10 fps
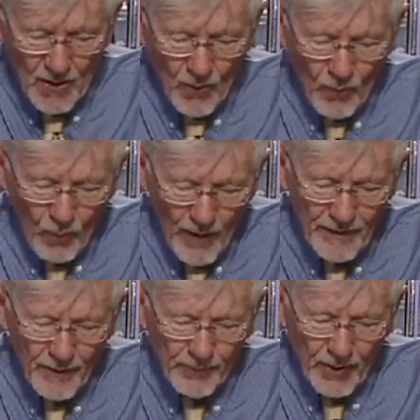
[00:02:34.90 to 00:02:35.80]
one
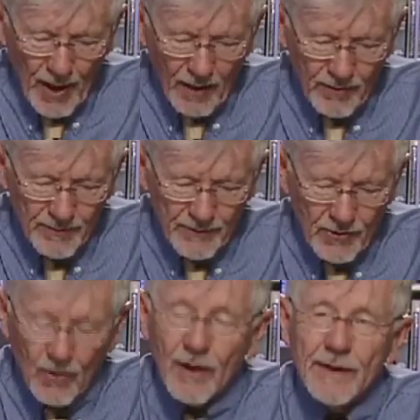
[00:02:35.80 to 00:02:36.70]
of the problems, of
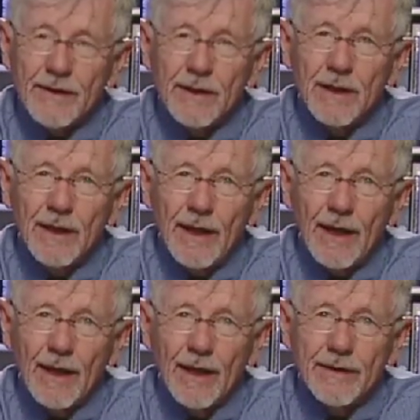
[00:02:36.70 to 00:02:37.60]
course,
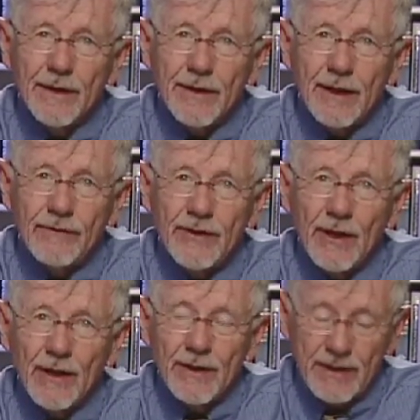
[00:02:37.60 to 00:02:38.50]
is that these
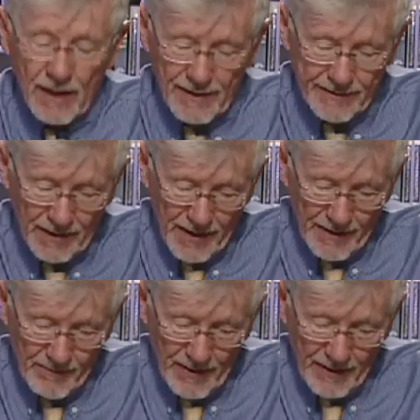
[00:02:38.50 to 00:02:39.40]
facilities cost a lot
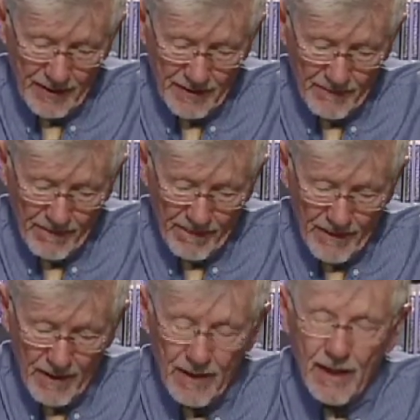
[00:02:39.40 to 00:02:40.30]
of money.
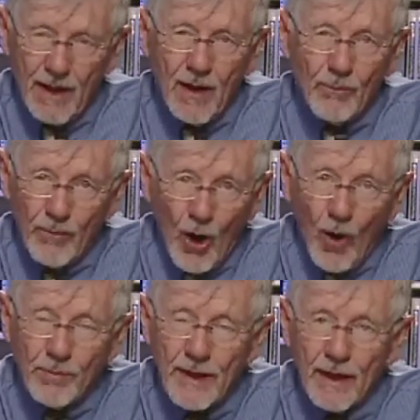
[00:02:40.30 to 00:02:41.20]

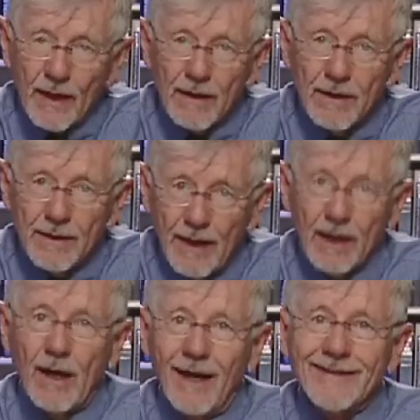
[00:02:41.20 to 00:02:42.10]
Home care can
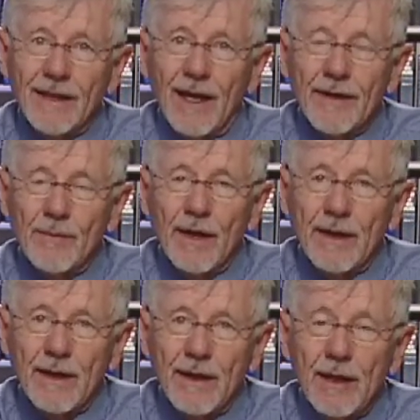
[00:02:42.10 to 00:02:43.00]
cost a lot of
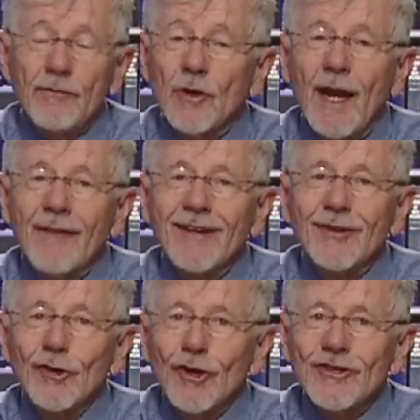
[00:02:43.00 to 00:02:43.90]
money. If you're
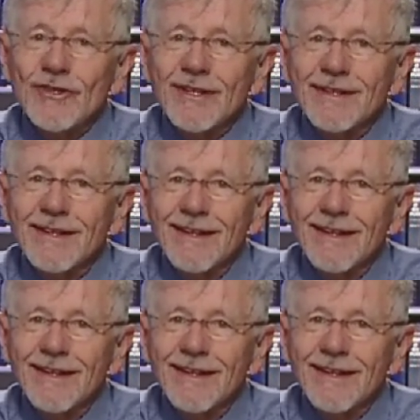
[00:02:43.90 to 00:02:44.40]
having nurses